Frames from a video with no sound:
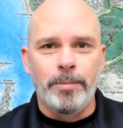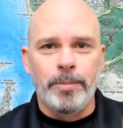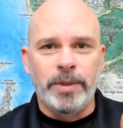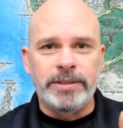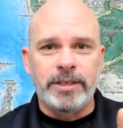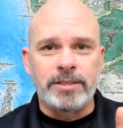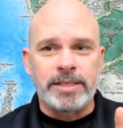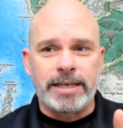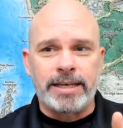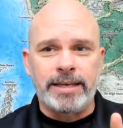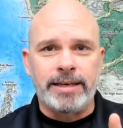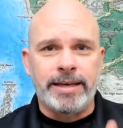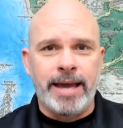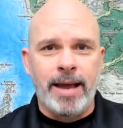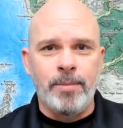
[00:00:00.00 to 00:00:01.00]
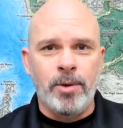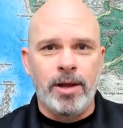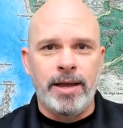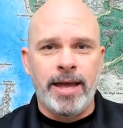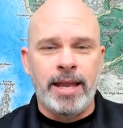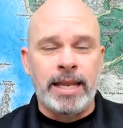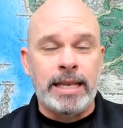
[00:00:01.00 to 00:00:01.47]
but there's a camera
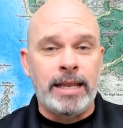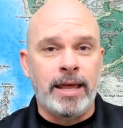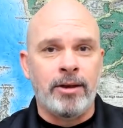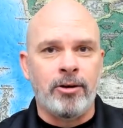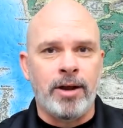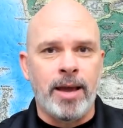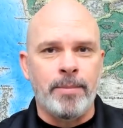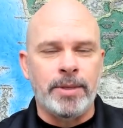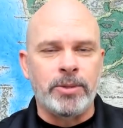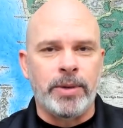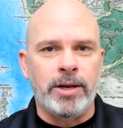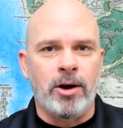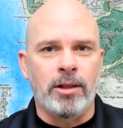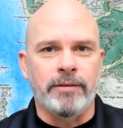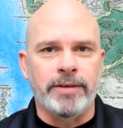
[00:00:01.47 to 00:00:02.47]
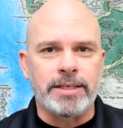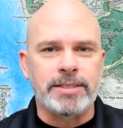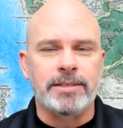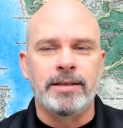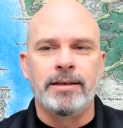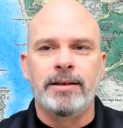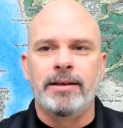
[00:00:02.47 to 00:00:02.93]
and an internet between all of us.
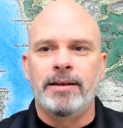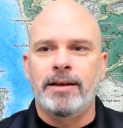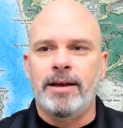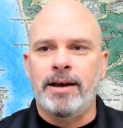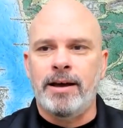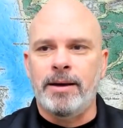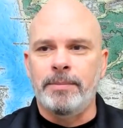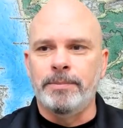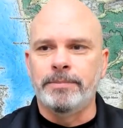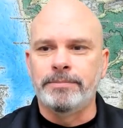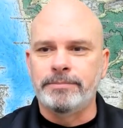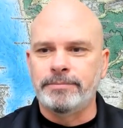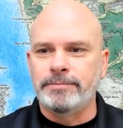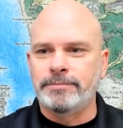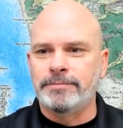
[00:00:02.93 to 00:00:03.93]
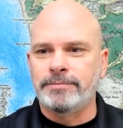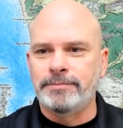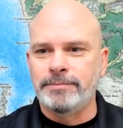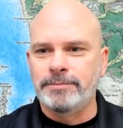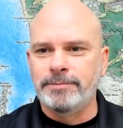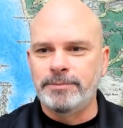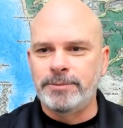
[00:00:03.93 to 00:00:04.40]
Um,
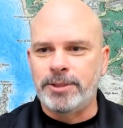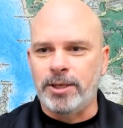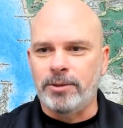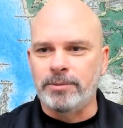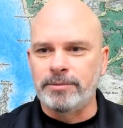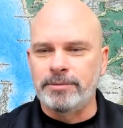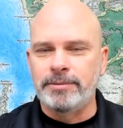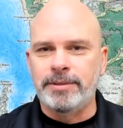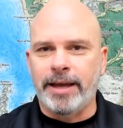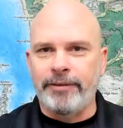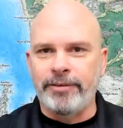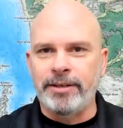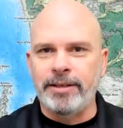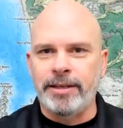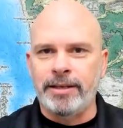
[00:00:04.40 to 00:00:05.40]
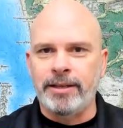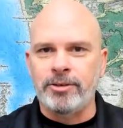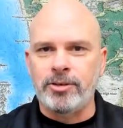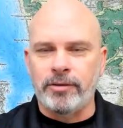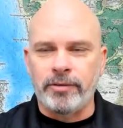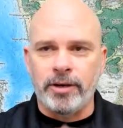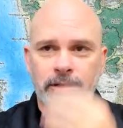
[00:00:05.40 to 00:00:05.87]
so definitely an
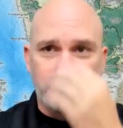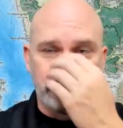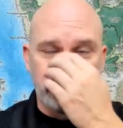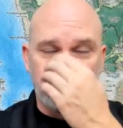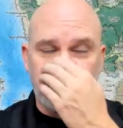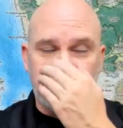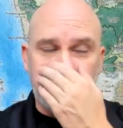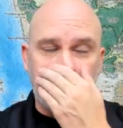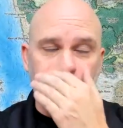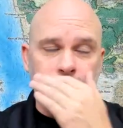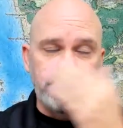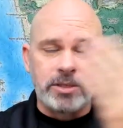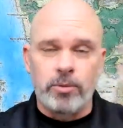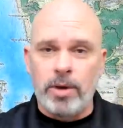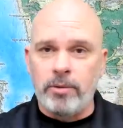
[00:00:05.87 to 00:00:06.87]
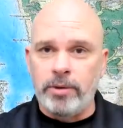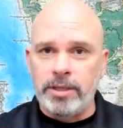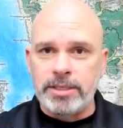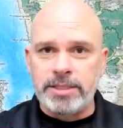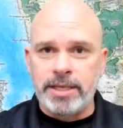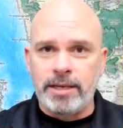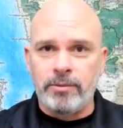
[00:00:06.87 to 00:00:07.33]
introvert. Another reason why real
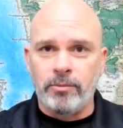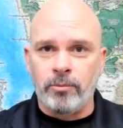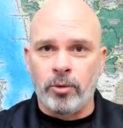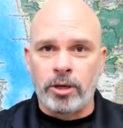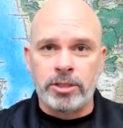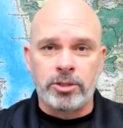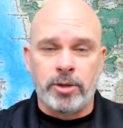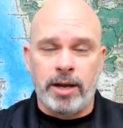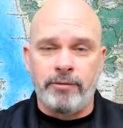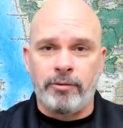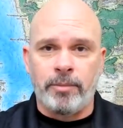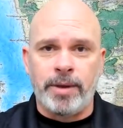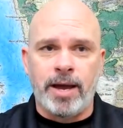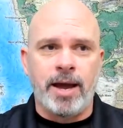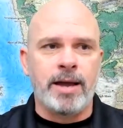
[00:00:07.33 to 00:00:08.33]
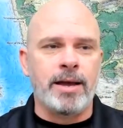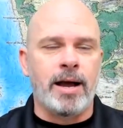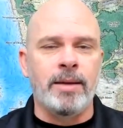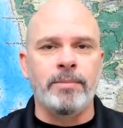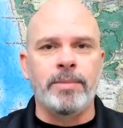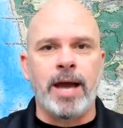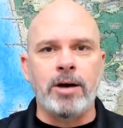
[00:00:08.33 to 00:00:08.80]
estate works great for me. I,
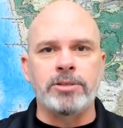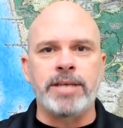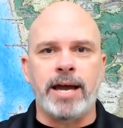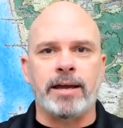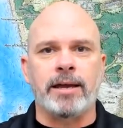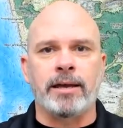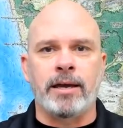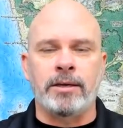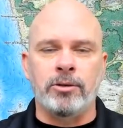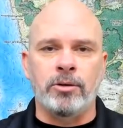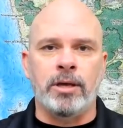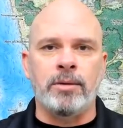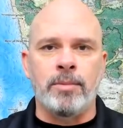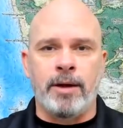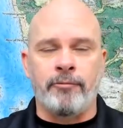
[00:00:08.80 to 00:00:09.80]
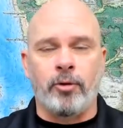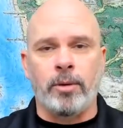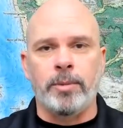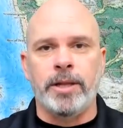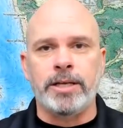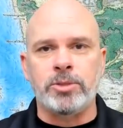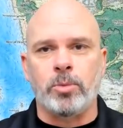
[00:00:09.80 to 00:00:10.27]
I'm house hacking a unit in my
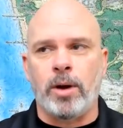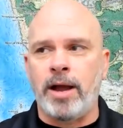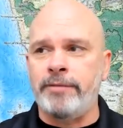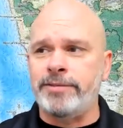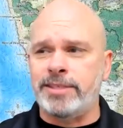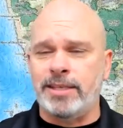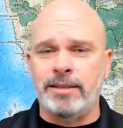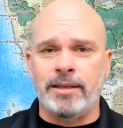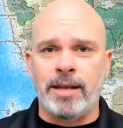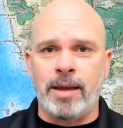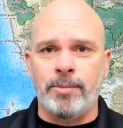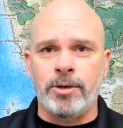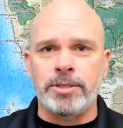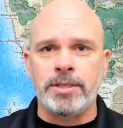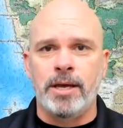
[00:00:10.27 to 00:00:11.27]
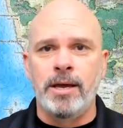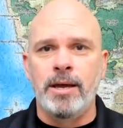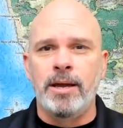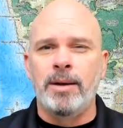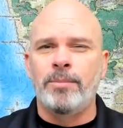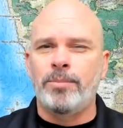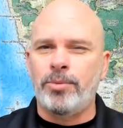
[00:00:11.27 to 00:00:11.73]
fourplex where I've seen the neighbors
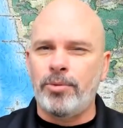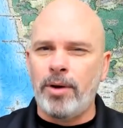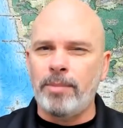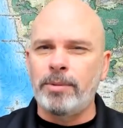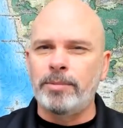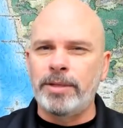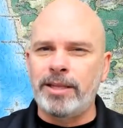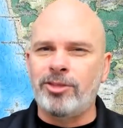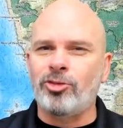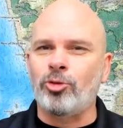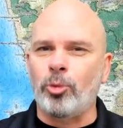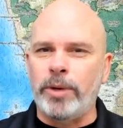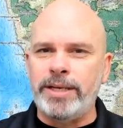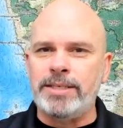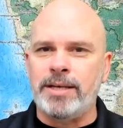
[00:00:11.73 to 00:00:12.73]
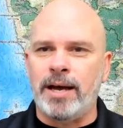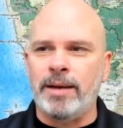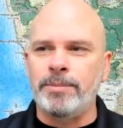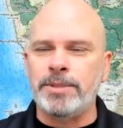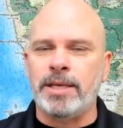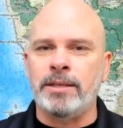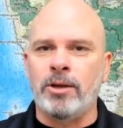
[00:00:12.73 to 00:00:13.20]
probably three
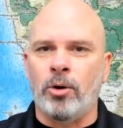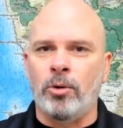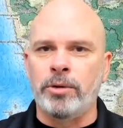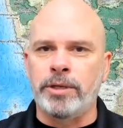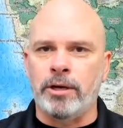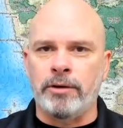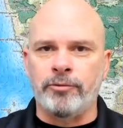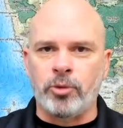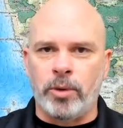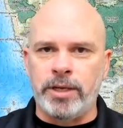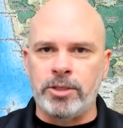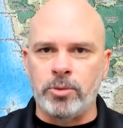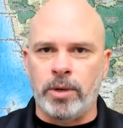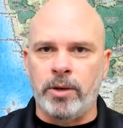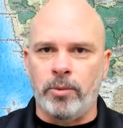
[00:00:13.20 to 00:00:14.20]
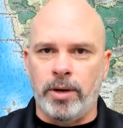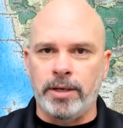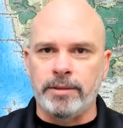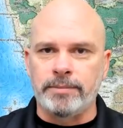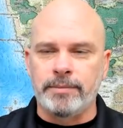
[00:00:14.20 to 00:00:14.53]
times in the whole year of 2021.